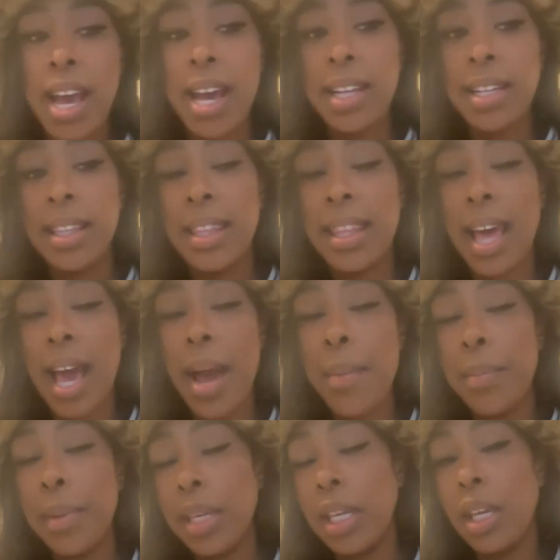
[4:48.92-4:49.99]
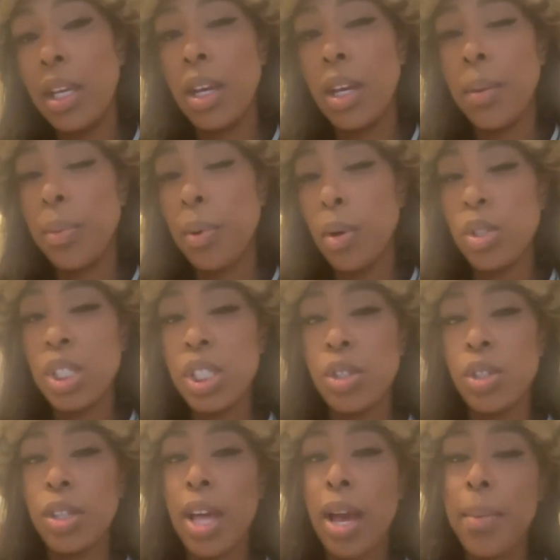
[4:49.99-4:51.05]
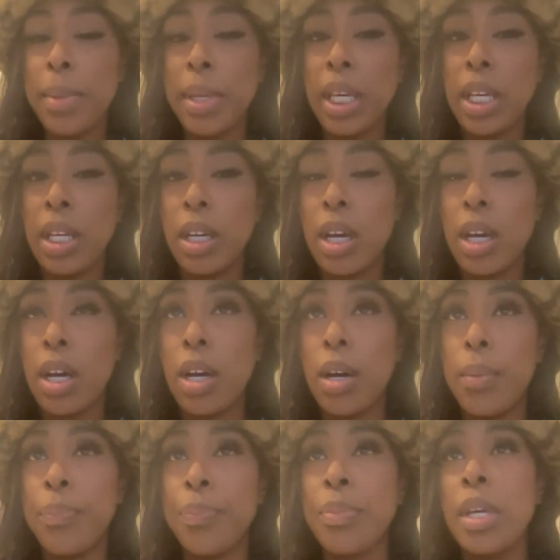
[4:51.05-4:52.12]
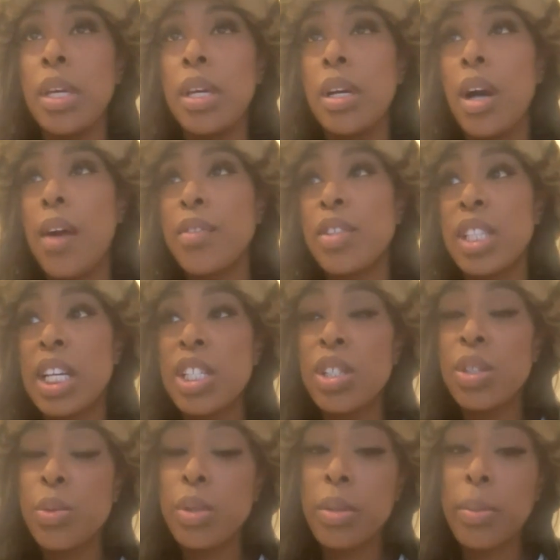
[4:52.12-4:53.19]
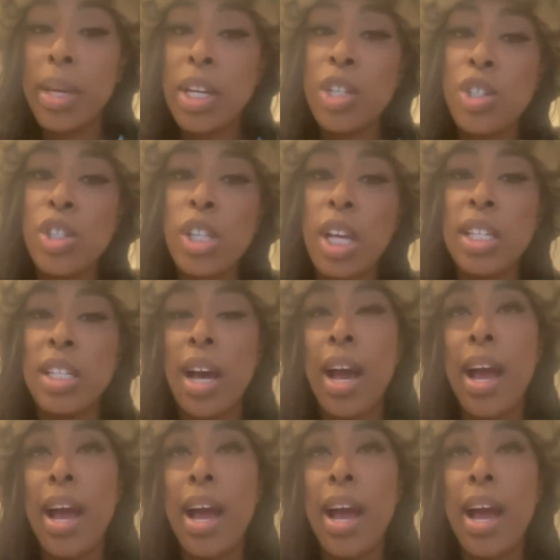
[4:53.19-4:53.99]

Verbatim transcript: haven't had that many approaches or that many conversations with the managers.